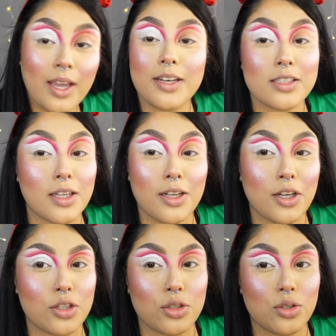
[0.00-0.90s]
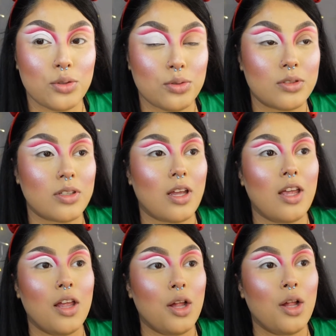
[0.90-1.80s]
decided not to use
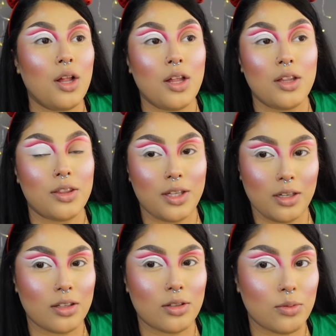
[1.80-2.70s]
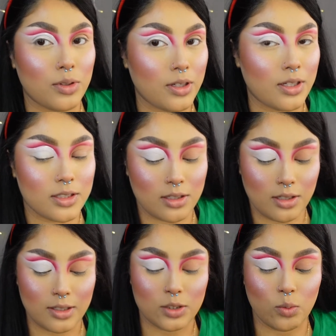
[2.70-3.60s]
the other one. It's
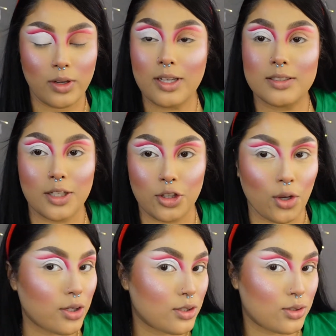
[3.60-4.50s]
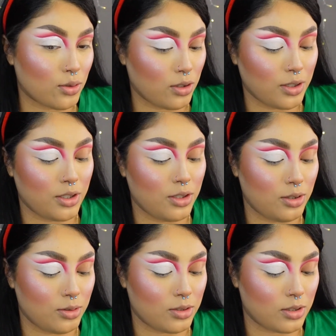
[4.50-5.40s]
not as white as I thought, so I'm gonna
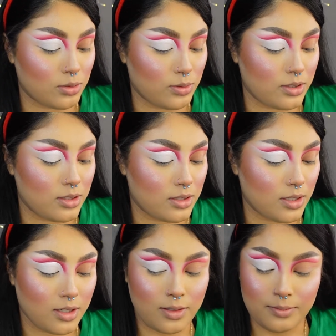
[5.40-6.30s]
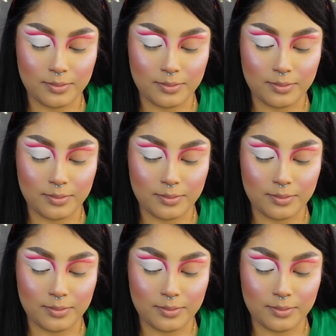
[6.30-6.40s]
use this one instead.